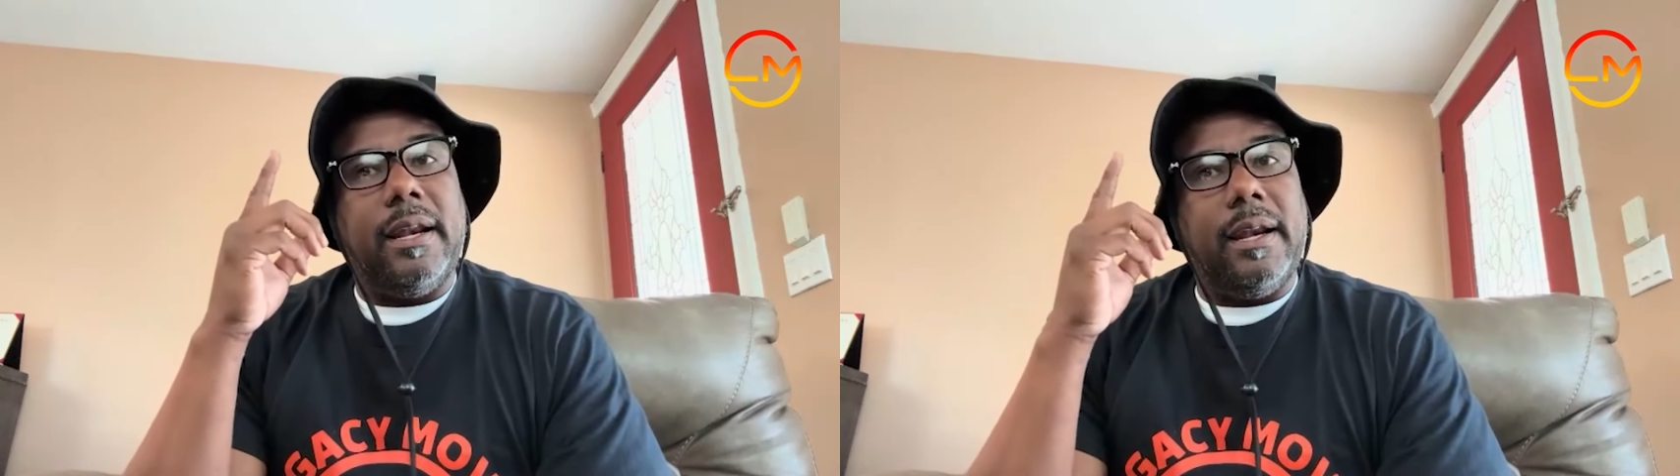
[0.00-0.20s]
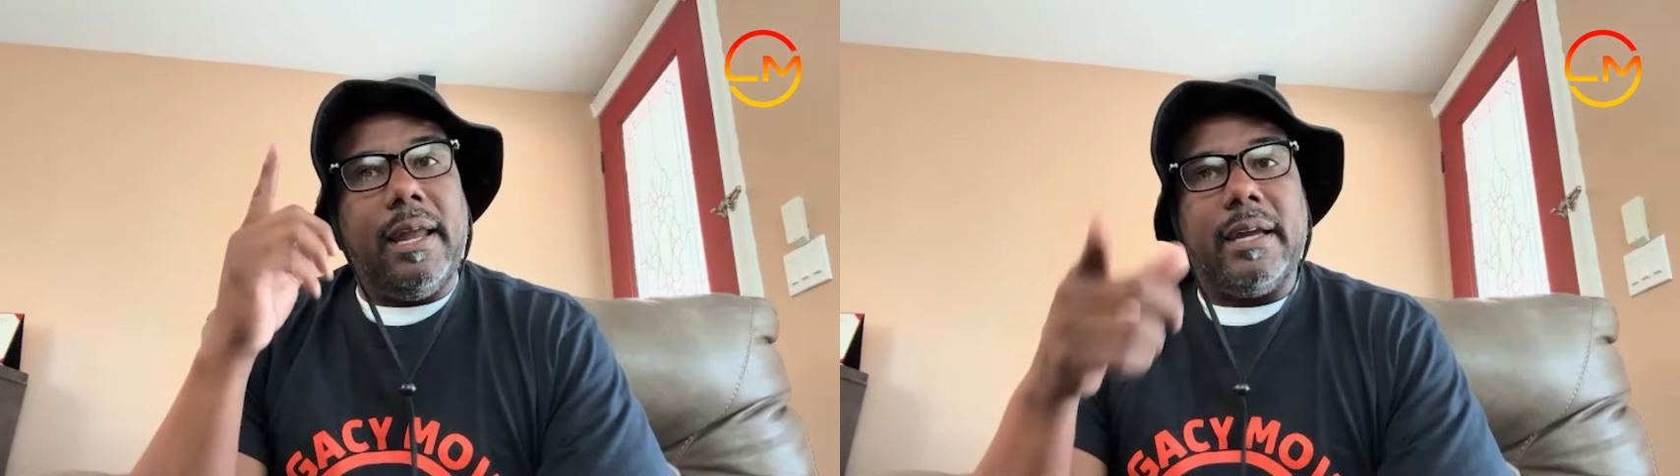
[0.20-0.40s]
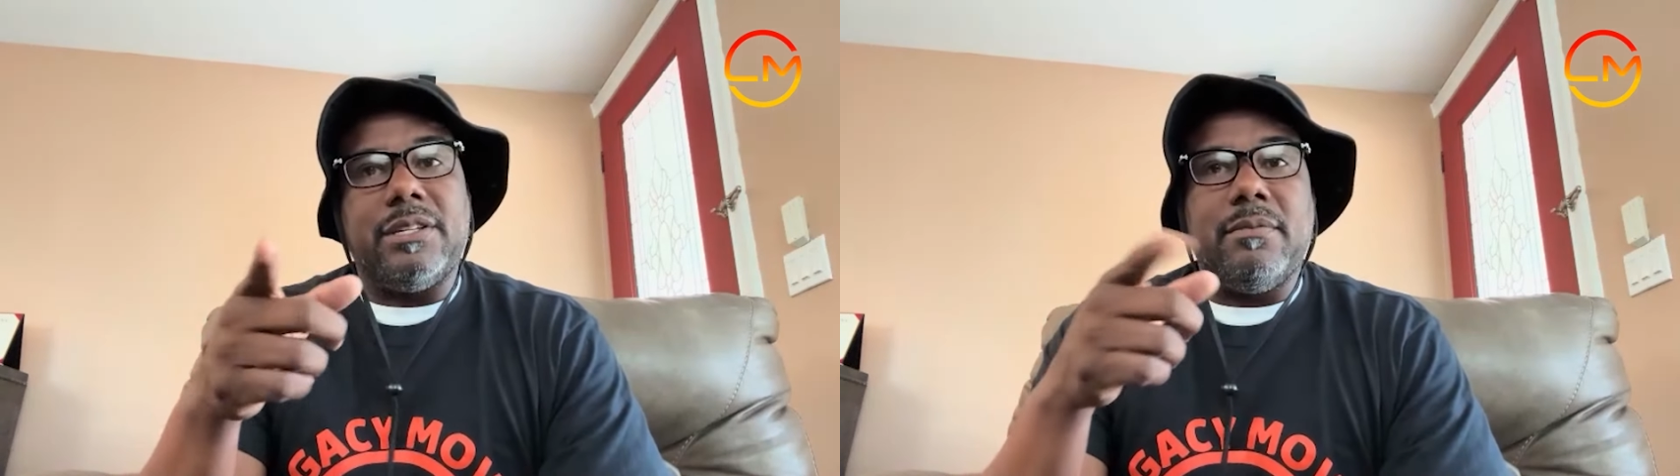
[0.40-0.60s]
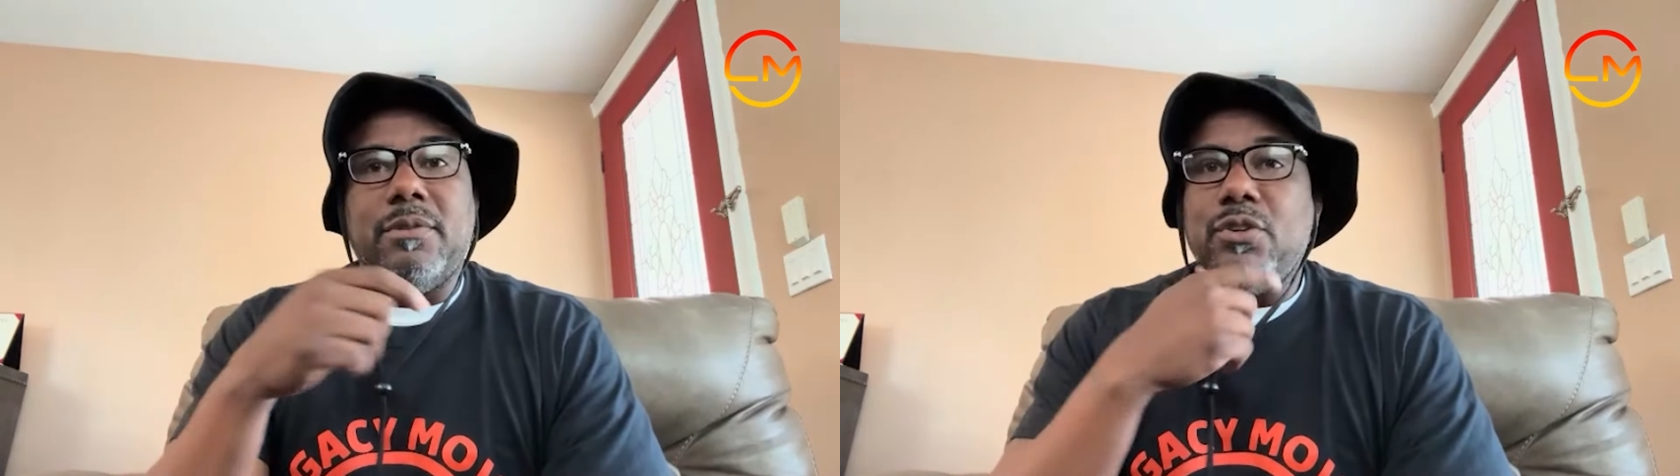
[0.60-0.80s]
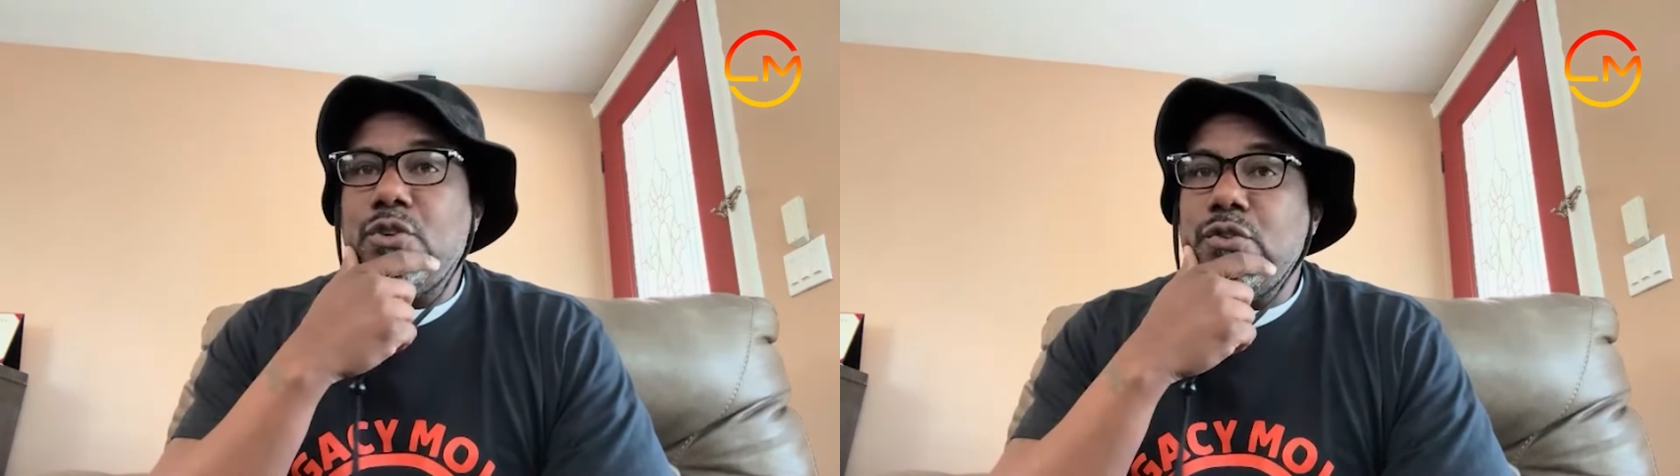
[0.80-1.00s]
Legacy
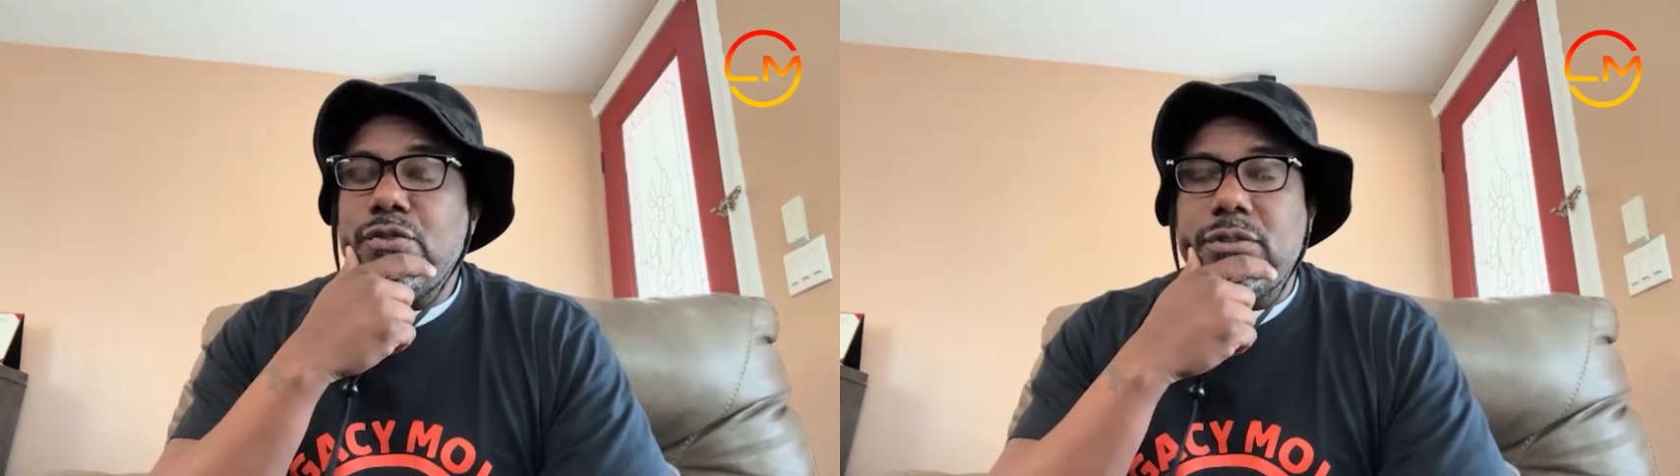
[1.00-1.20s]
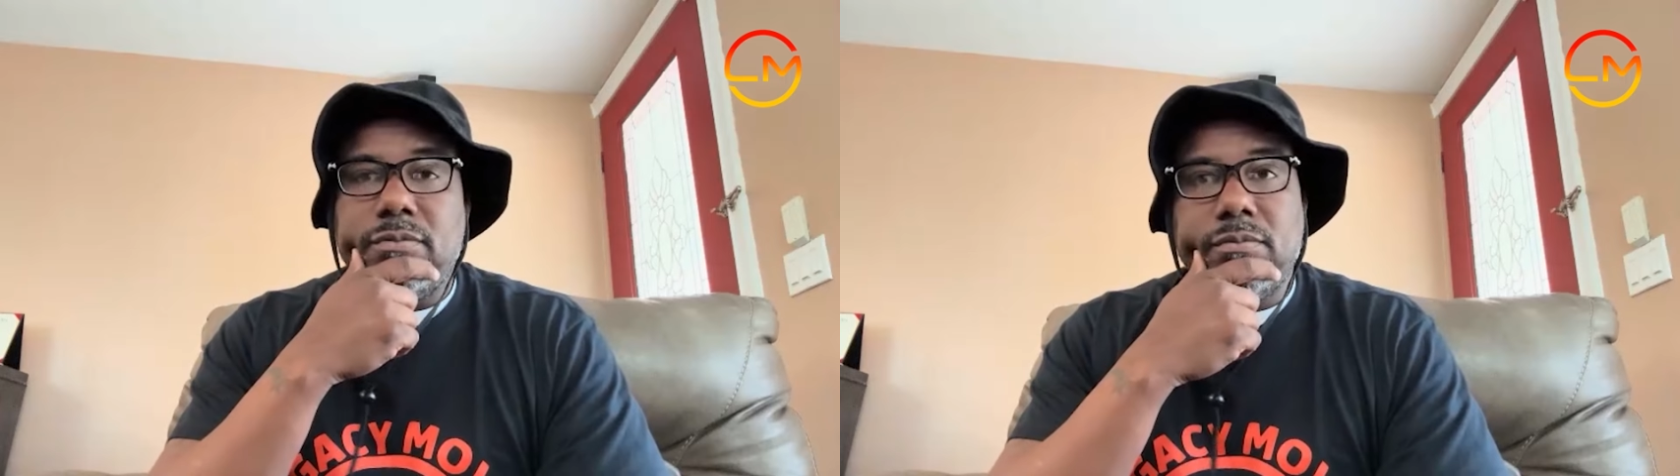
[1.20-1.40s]
Moves,